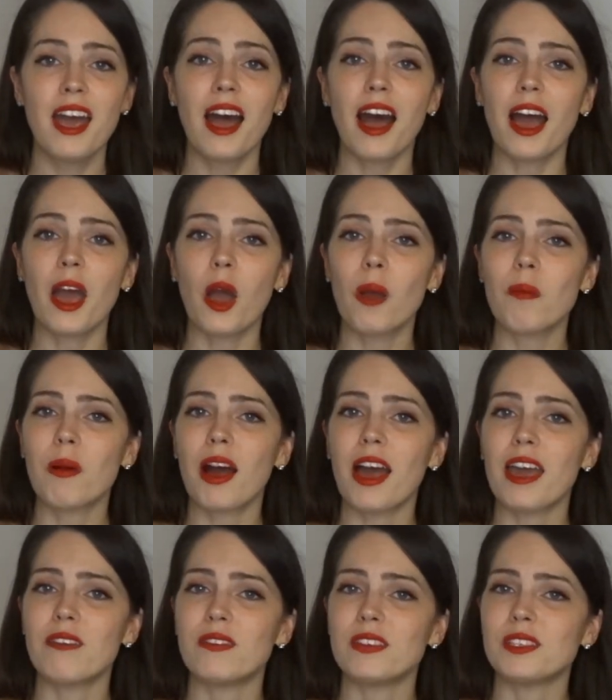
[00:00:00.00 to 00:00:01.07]
I hope
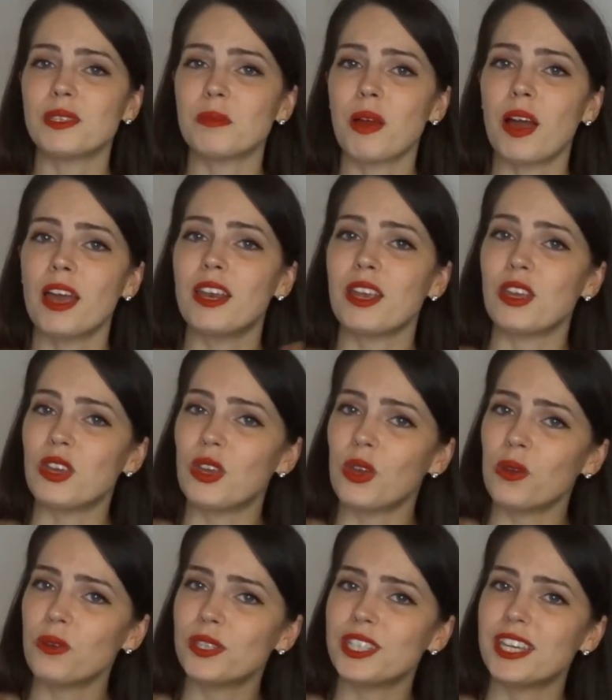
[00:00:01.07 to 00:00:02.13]
I have inspired
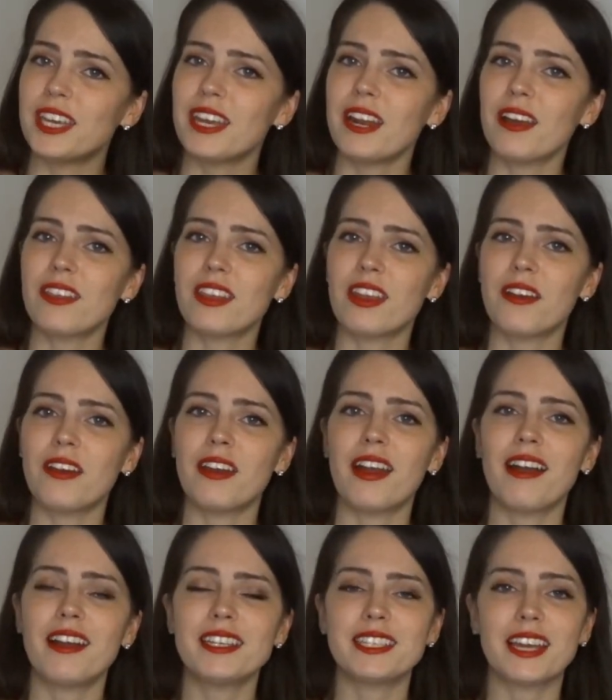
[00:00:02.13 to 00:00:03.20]
you to get out there and
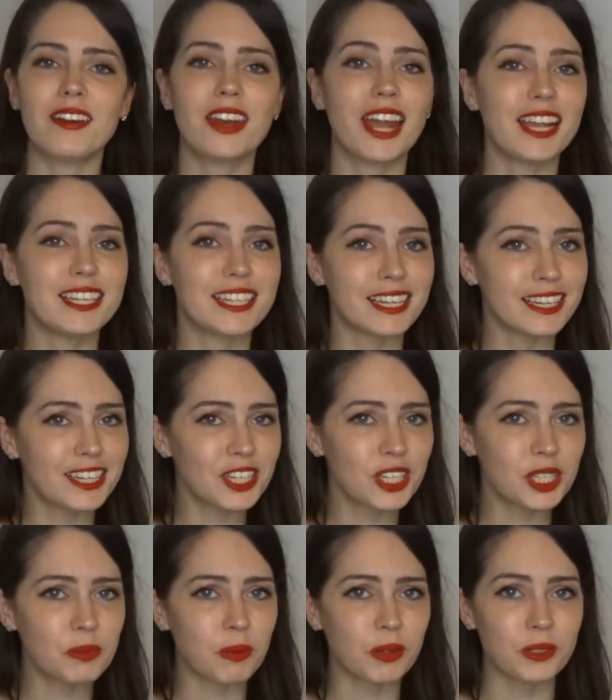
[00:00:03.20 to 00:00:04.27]
hunt down a
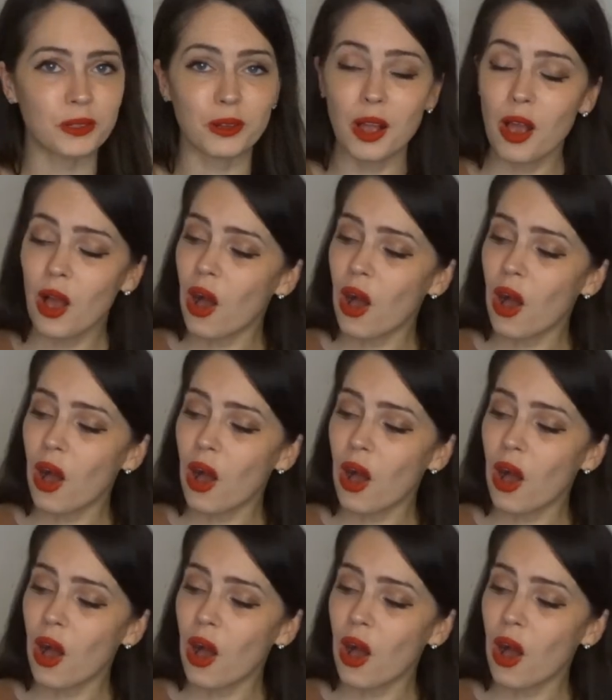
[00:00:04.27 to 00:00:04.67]
delicious bottle